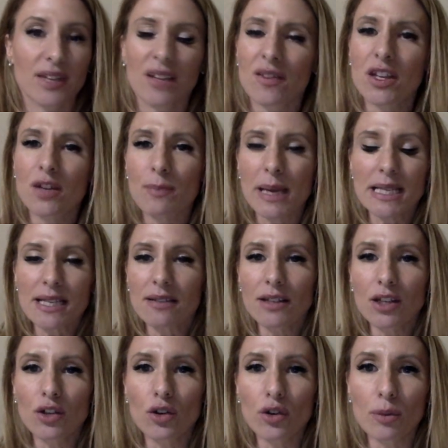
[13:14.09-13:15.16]
like basically
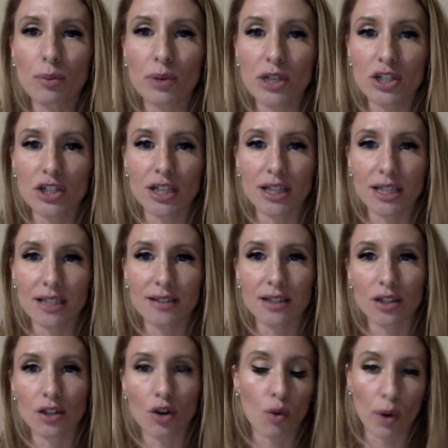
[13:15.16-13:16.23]
you don't appreciate things that
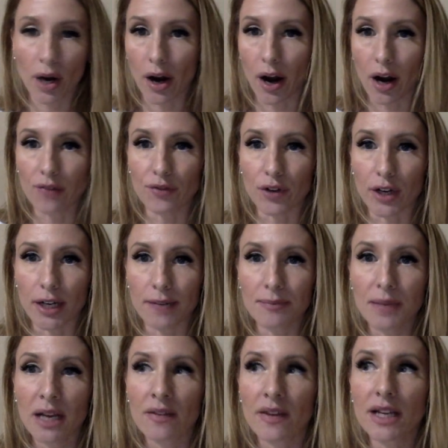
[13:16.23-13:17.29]
you don't work hard for.
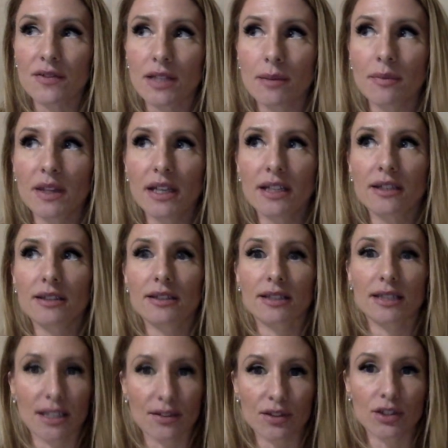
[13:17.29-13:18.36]
Like if something is
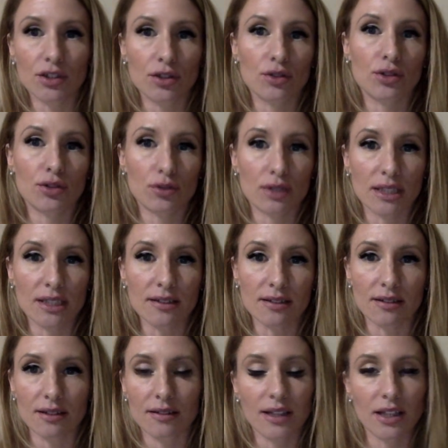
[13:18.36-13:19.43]
given to you too
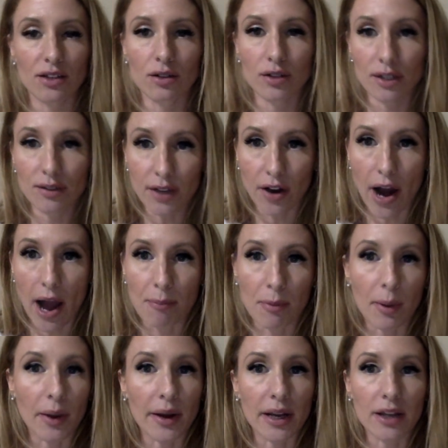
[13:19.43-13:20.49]
easily, like you don't give a crap
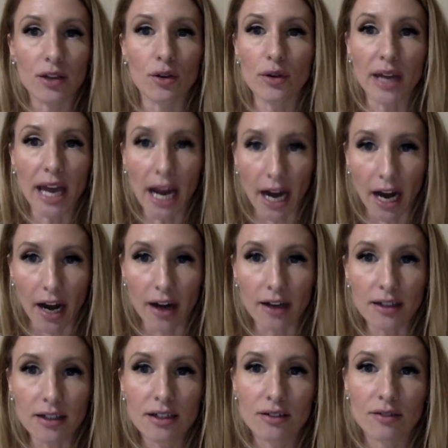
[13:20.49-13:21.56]
about it, you don't care,
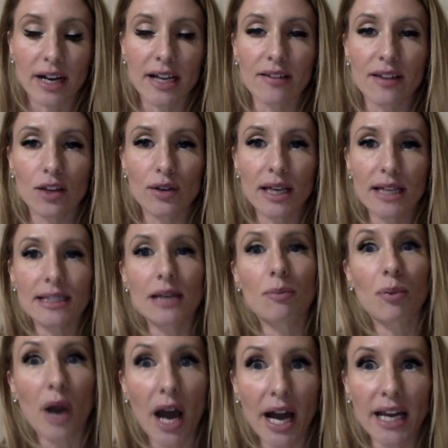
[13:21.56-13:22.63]
right? Like you can't take
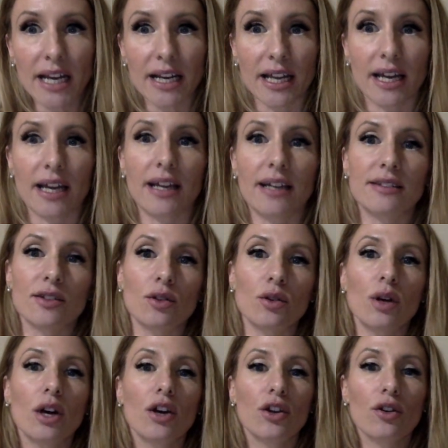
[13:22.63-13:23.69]
pride in it. And so
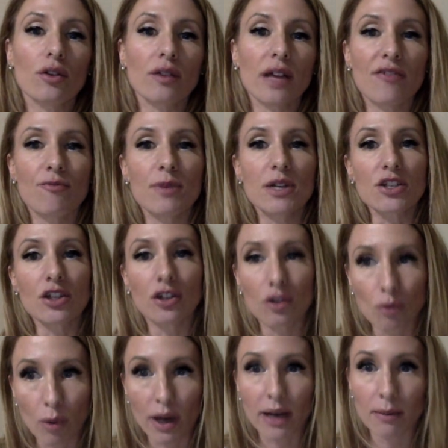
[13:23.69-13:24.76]
your life mission,
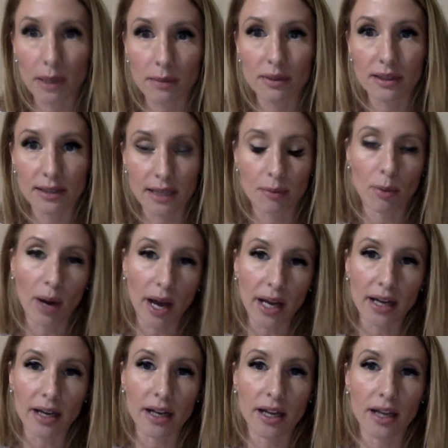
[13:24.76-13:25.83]
you want to be able to take pride
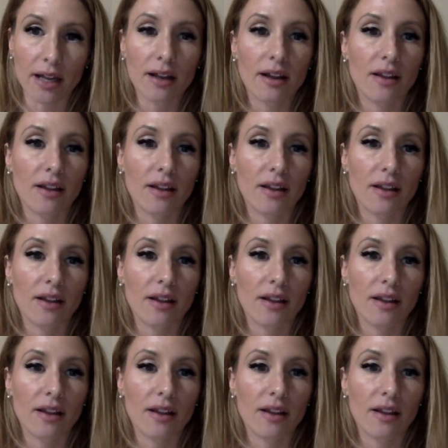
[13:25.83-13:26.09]
in it.